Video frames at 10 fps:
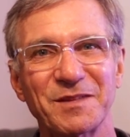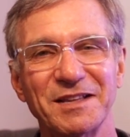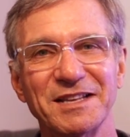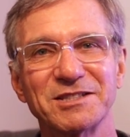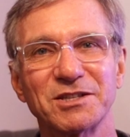
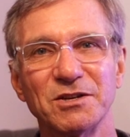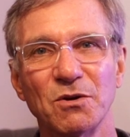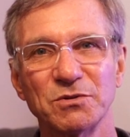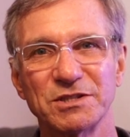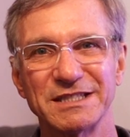and this
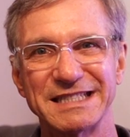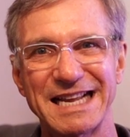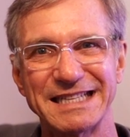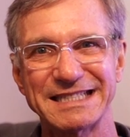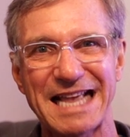denotes
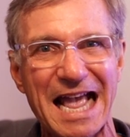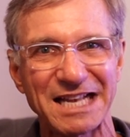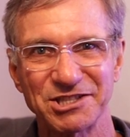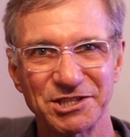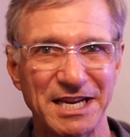intense
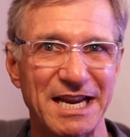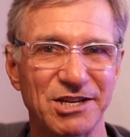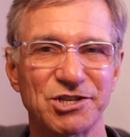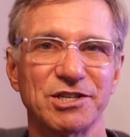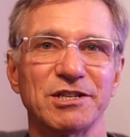
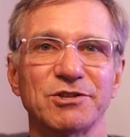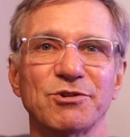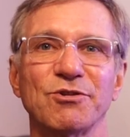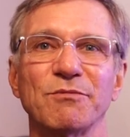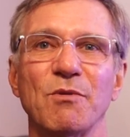agitation and
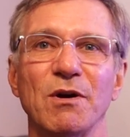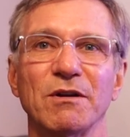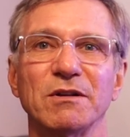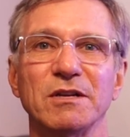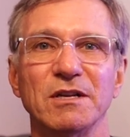
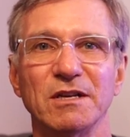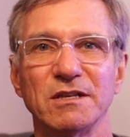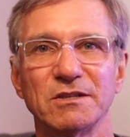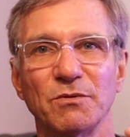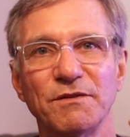turmoil.
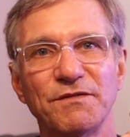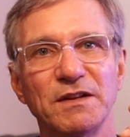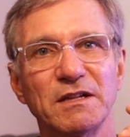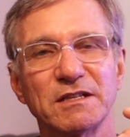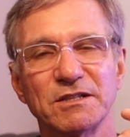So when
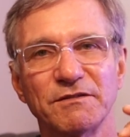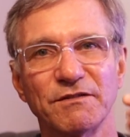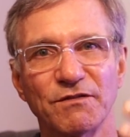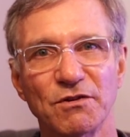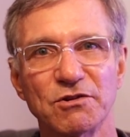feelings of
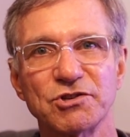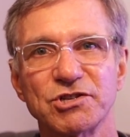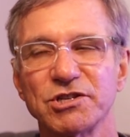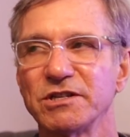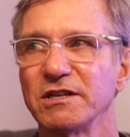
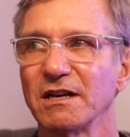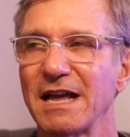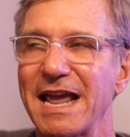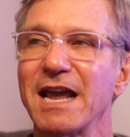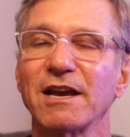aversion,
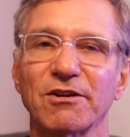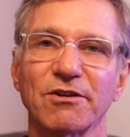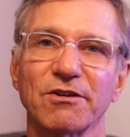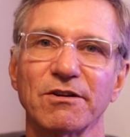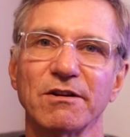
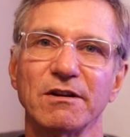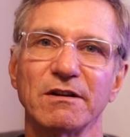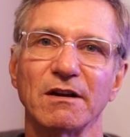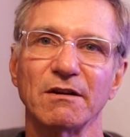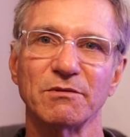anger,
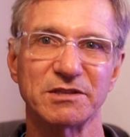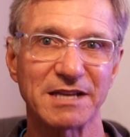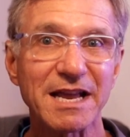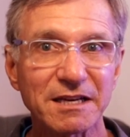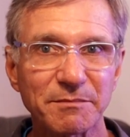
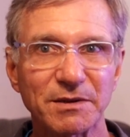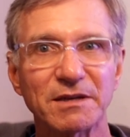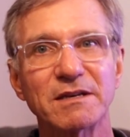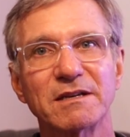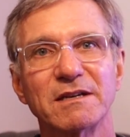
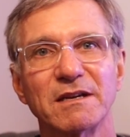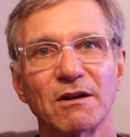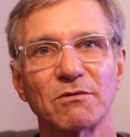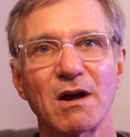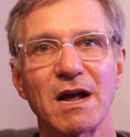resentment
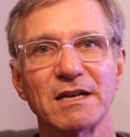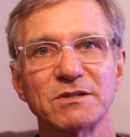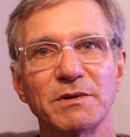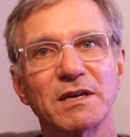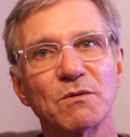
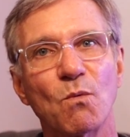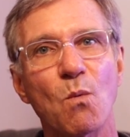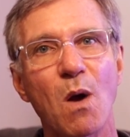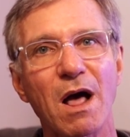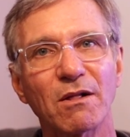arise, we can
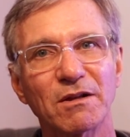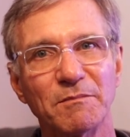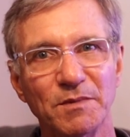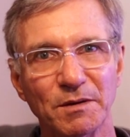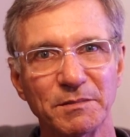
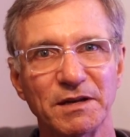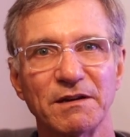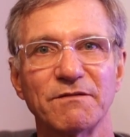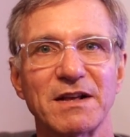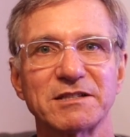welcome them and
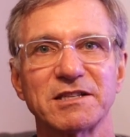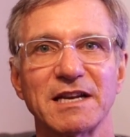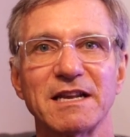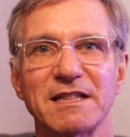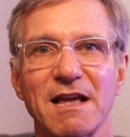
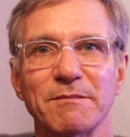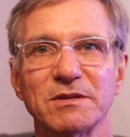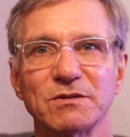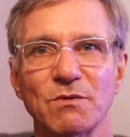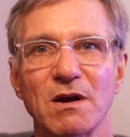investigate them
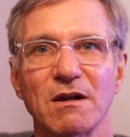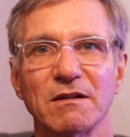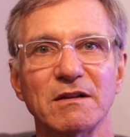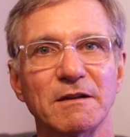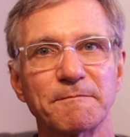as well.